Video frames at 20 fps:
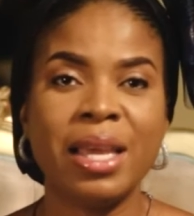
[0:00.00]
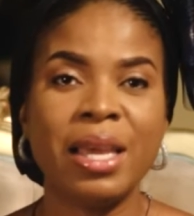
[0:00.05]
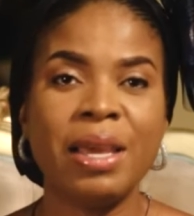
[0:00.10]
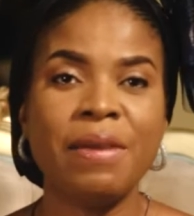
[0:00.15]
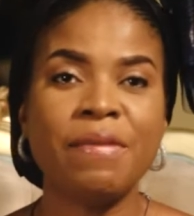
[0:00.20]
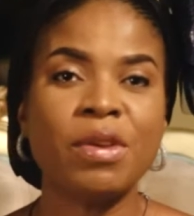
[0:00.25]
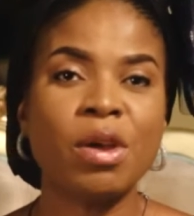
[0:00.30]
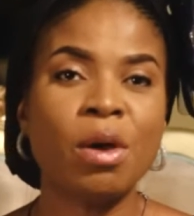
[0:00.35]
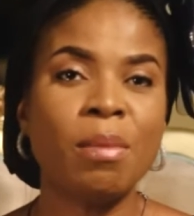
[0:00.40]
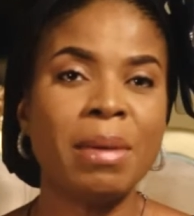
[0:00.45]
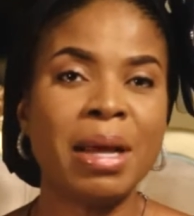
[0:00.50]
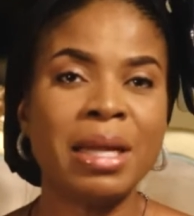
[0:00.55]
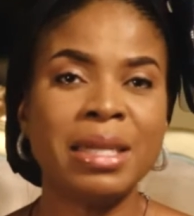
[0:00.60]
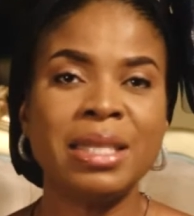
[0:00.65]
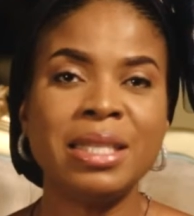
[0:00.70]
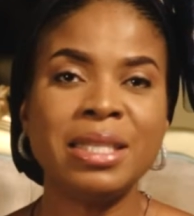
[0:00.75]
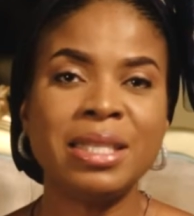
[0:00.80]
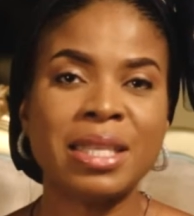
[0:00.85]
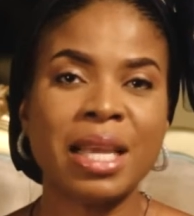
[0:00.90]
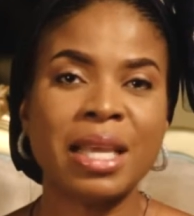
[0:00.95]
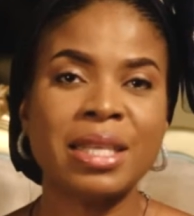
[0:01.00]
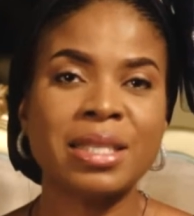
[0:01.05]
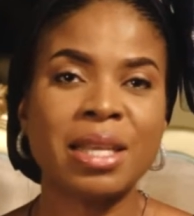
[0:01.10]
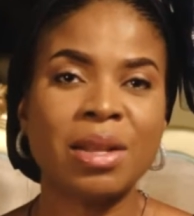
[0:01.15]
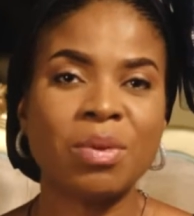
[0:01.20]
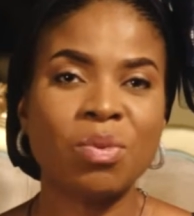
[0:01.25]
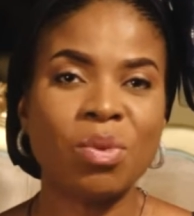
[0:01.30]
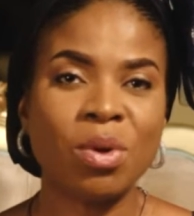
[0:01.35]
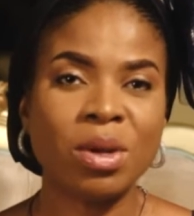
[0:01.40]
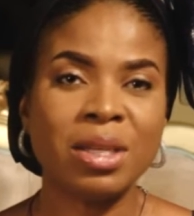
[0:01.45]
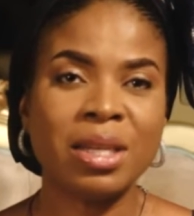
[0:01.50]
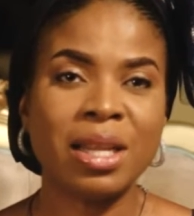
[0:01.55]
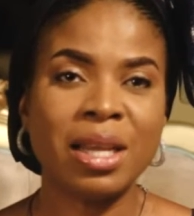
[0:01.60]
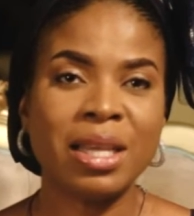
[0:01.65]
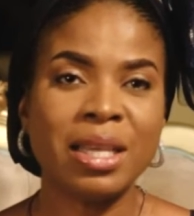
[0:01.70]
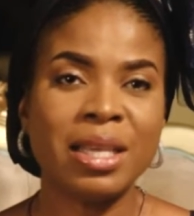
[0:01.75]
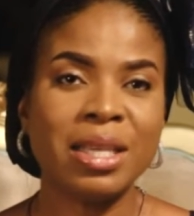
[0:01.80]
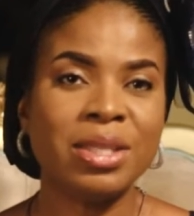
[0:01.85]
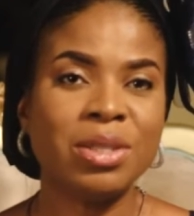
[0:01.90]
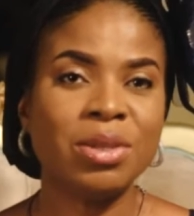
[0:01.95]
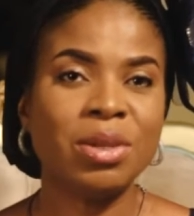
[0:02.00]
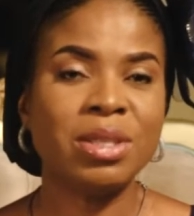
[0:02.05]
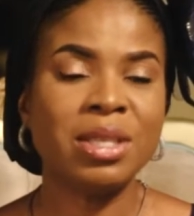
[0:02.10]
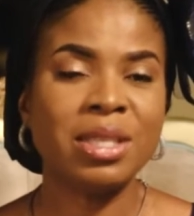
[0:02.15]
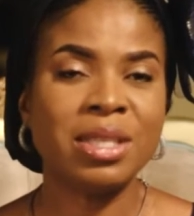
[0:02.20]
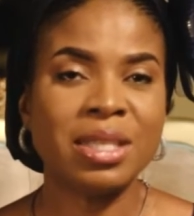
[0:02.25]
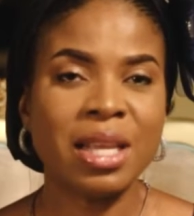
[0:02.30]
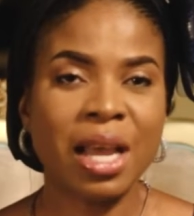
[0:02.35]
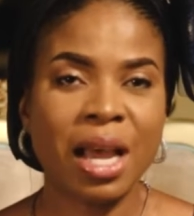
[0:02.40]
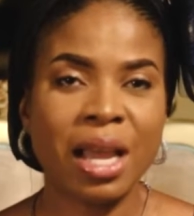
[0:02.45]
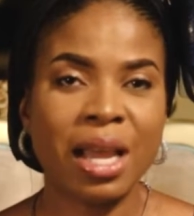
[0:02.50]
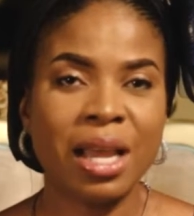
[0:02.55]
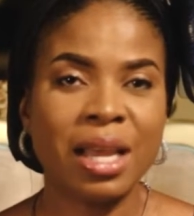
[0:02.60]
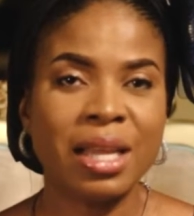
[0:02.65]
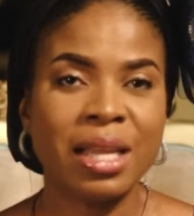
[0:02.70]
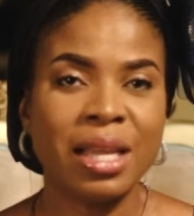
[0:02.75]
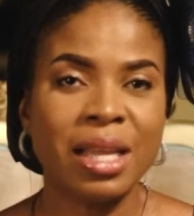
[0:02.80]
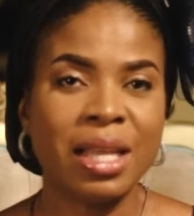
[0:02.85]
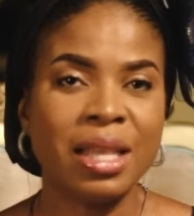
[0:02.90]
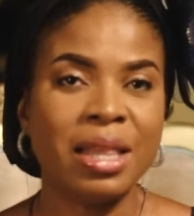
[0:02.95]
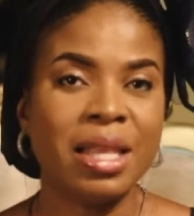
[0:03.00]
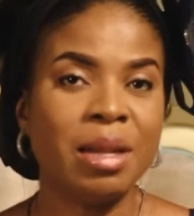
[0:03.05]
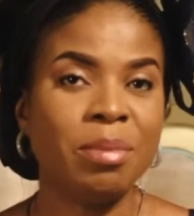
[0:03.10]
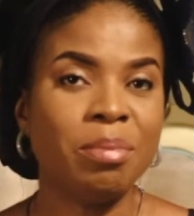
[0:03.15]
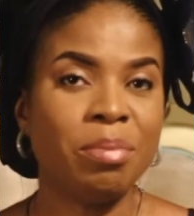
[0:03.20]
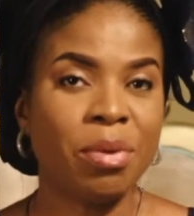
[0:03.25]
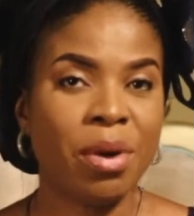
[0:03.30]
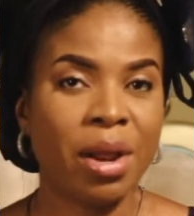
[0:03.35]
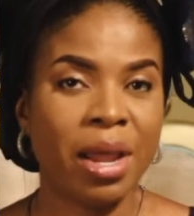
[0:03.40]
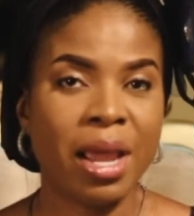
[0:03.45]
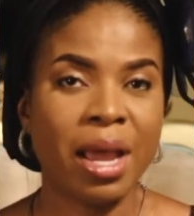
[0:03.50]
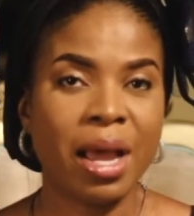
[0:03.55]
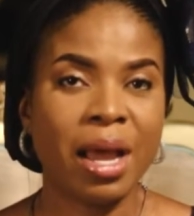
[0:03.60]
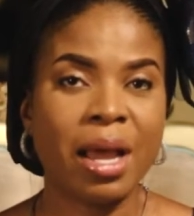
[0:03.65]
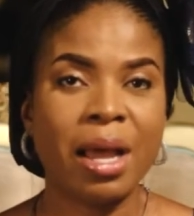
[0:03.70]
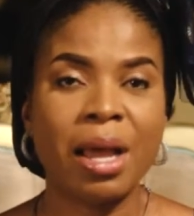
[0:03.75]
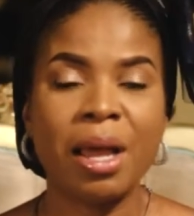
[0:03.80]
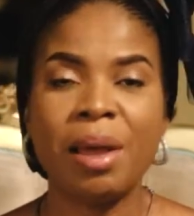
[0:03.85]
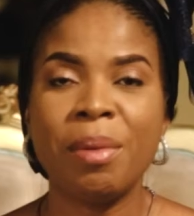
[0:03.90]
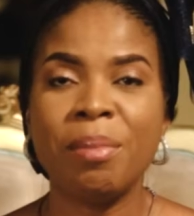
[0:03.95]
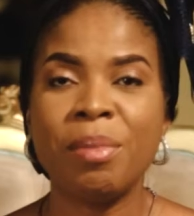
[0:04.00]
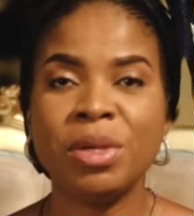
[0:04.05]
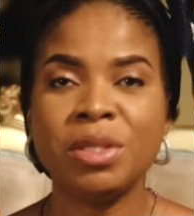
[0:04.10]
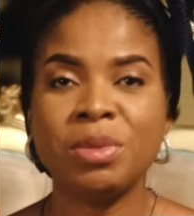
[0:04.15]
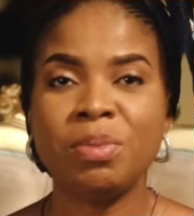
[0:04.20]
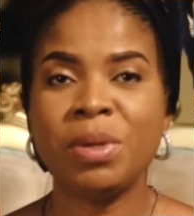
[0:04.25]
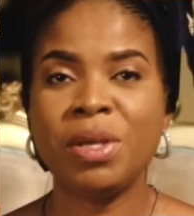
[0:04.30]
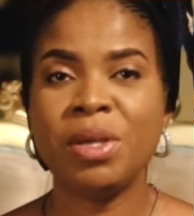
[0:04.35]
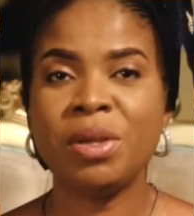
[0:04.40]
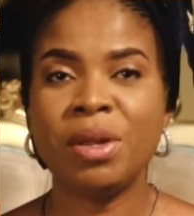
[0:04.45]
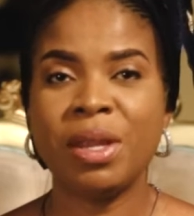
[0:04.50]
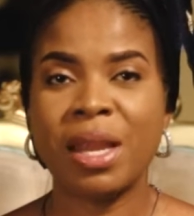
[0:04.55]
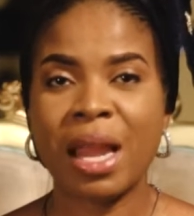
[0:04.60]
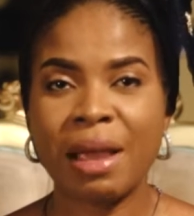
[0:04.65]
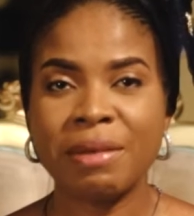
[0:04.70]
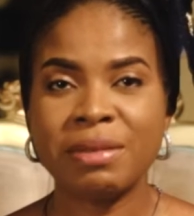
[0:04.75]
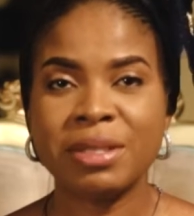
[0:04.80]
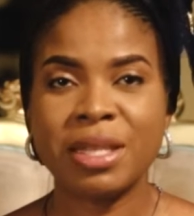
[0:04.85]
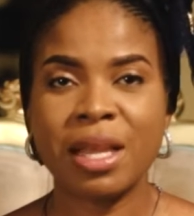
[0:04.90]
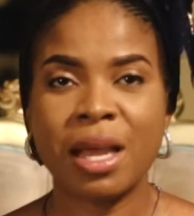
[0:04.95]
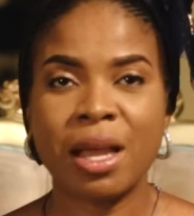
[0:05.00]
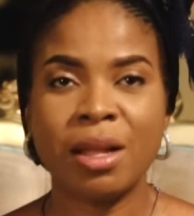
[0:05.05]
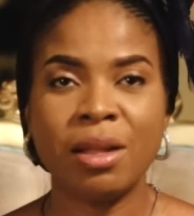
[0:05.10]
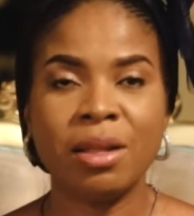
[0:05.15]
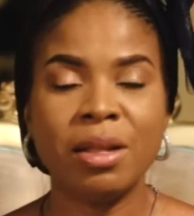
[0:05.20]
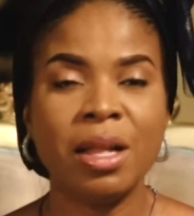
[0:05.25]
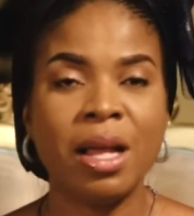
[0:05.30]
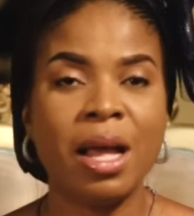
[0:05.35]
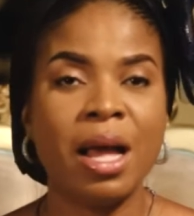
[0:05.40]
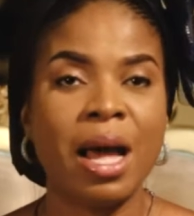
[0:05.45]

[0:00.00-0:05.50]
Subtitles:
If commanding signs and wonder is your desire, then prayer must be your lifestyle.